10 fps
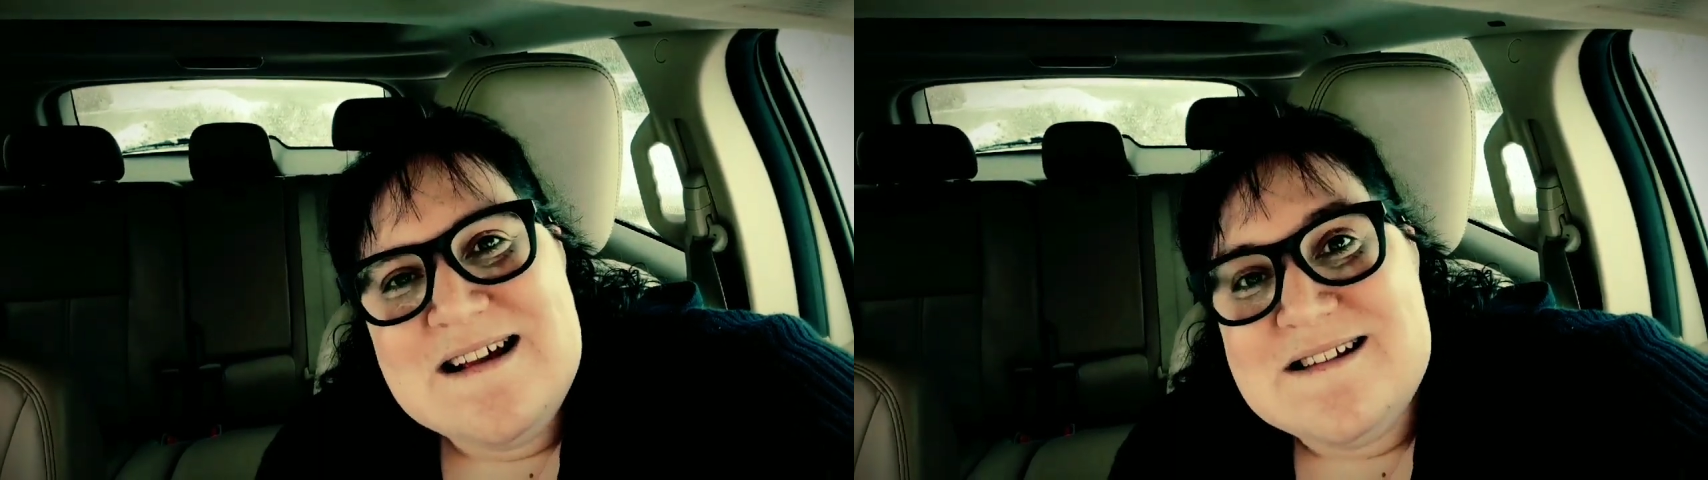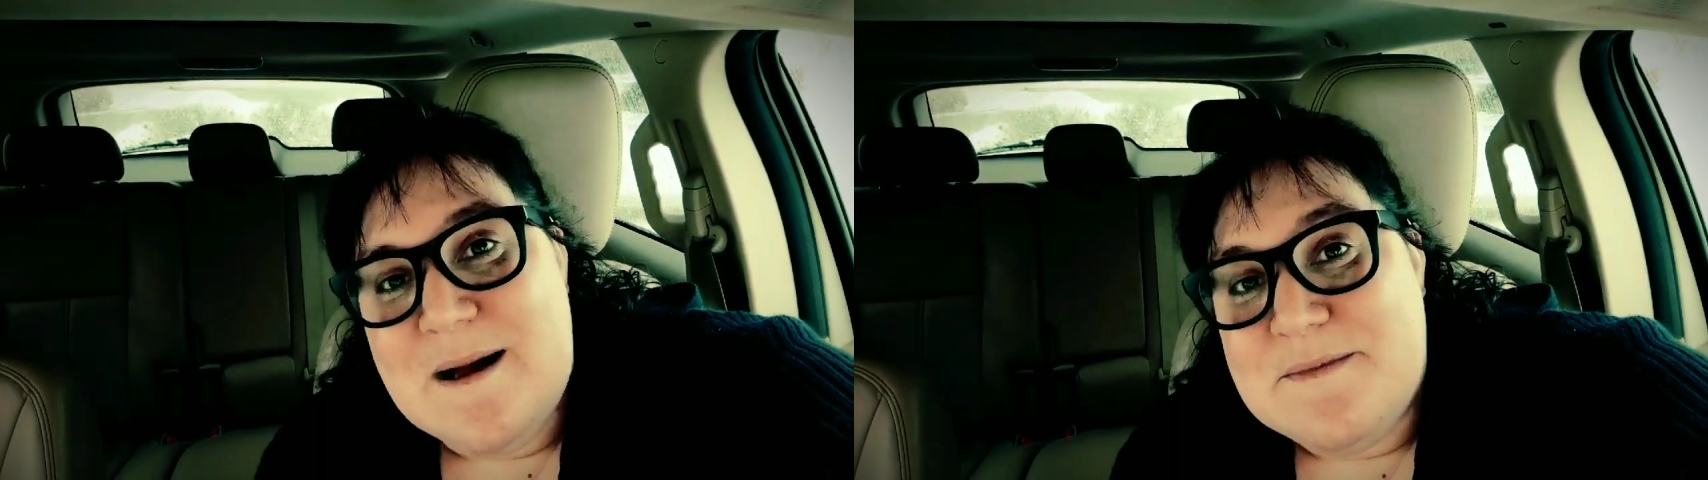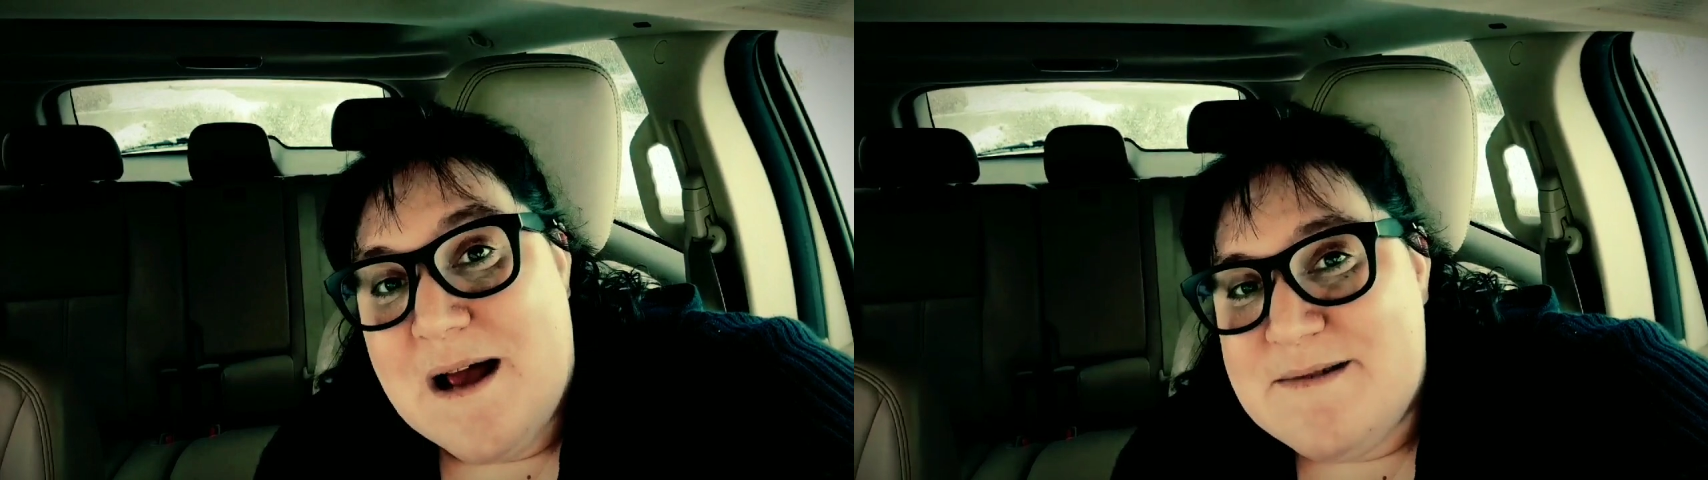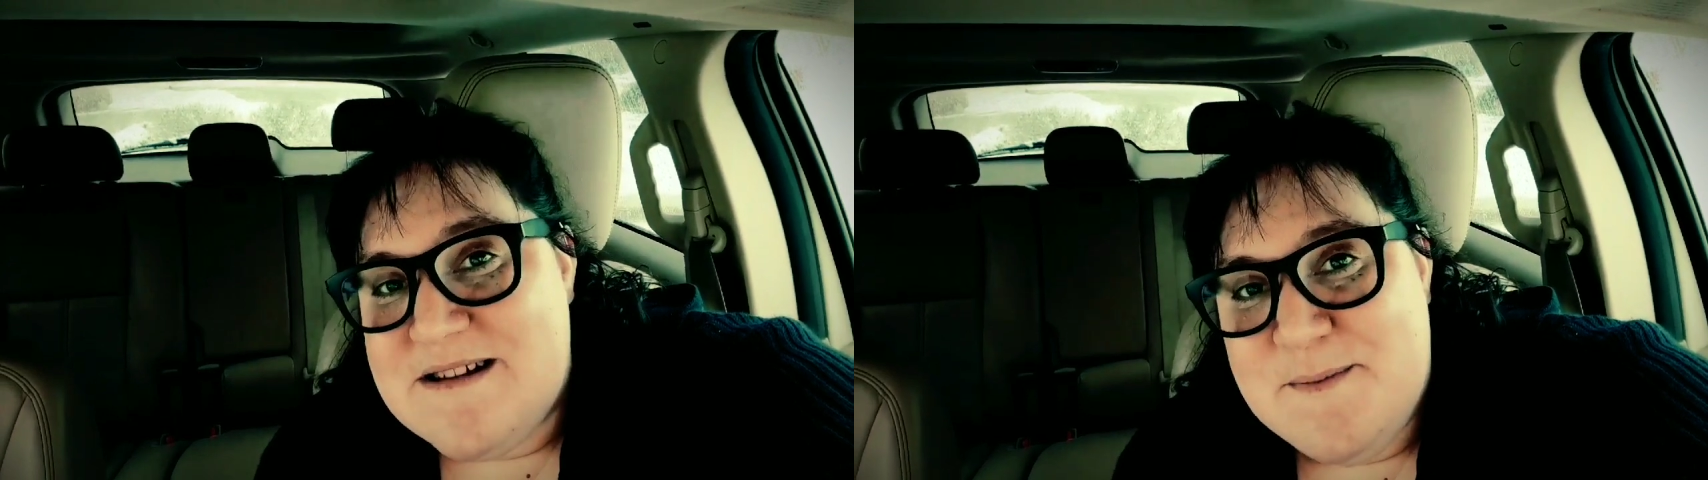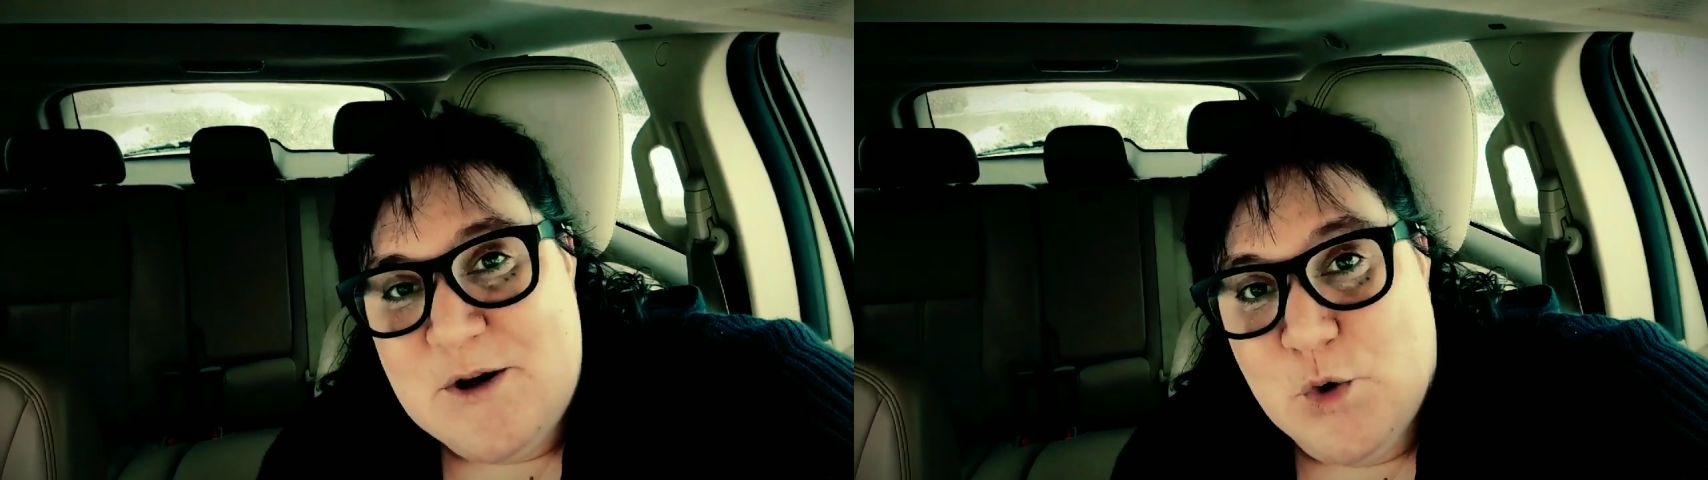Sometimes
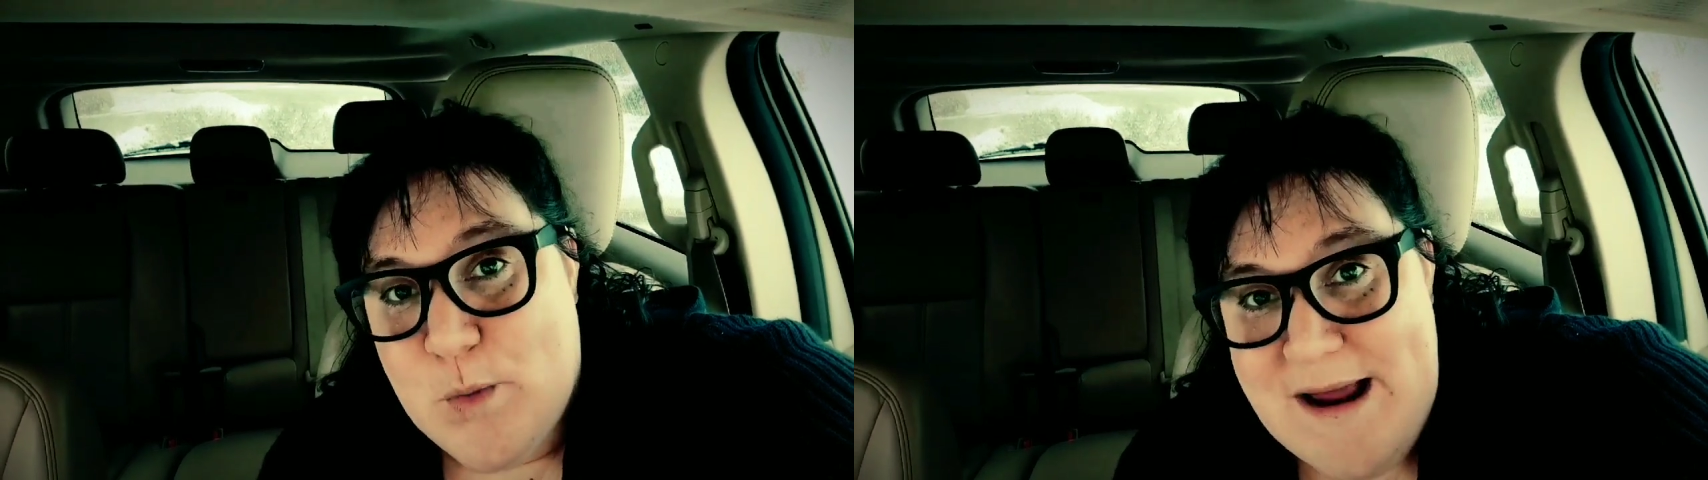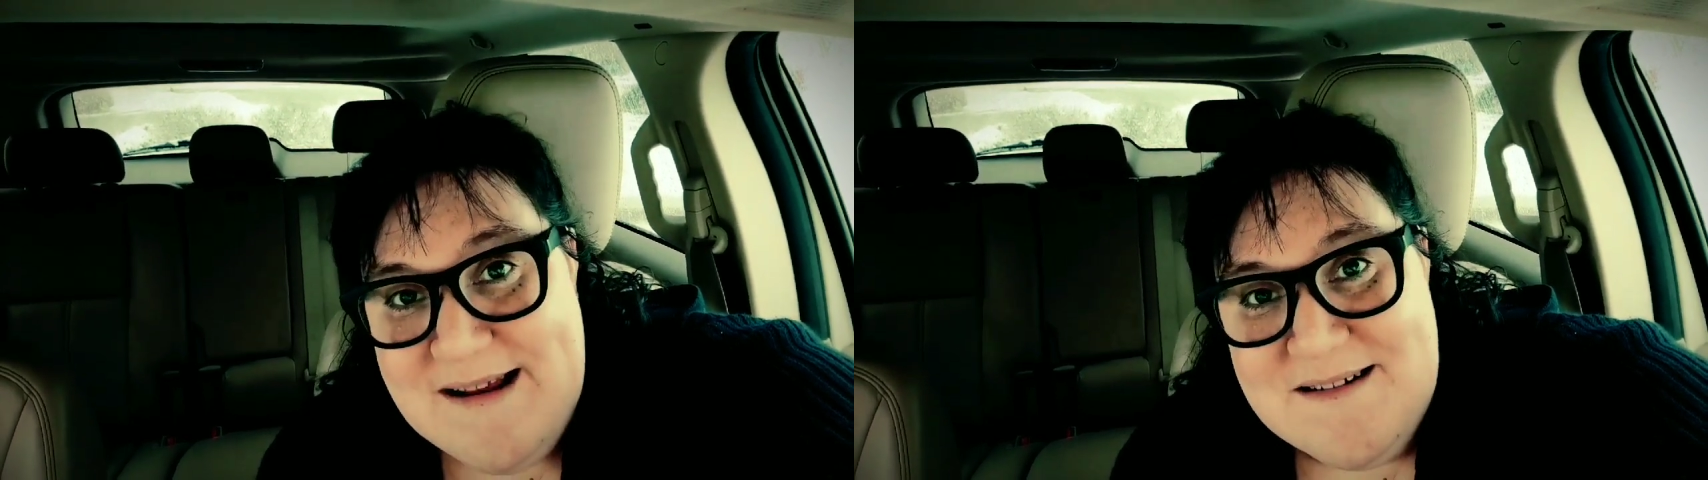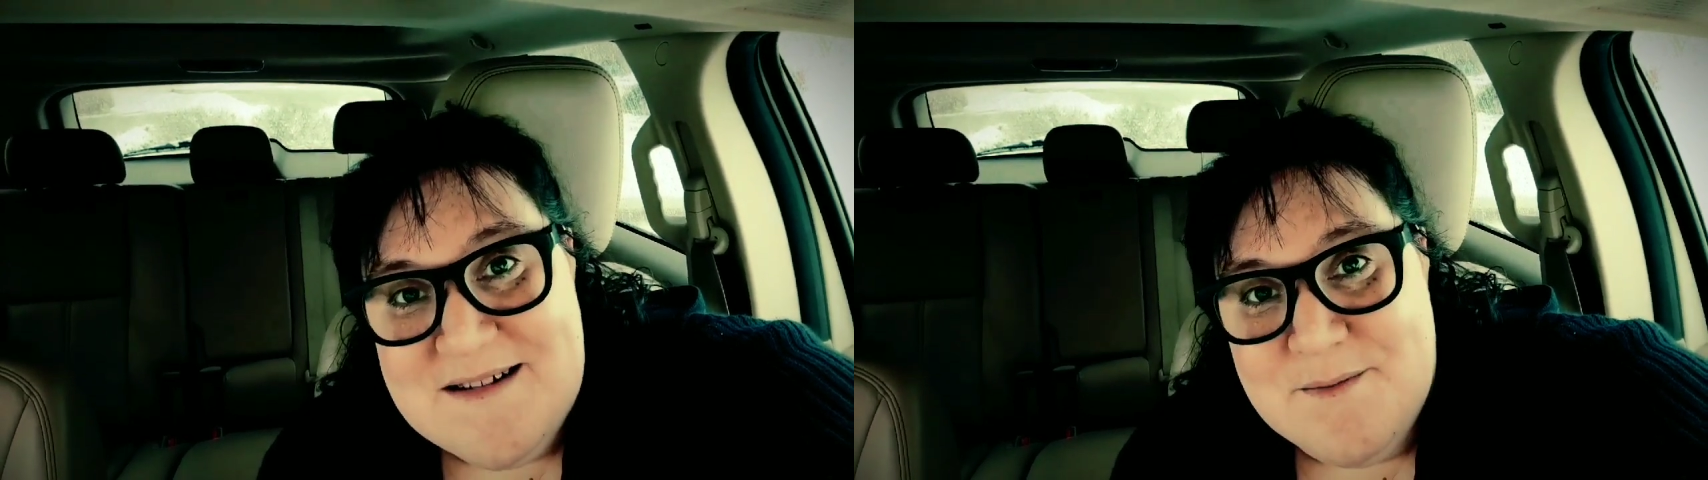it's been great,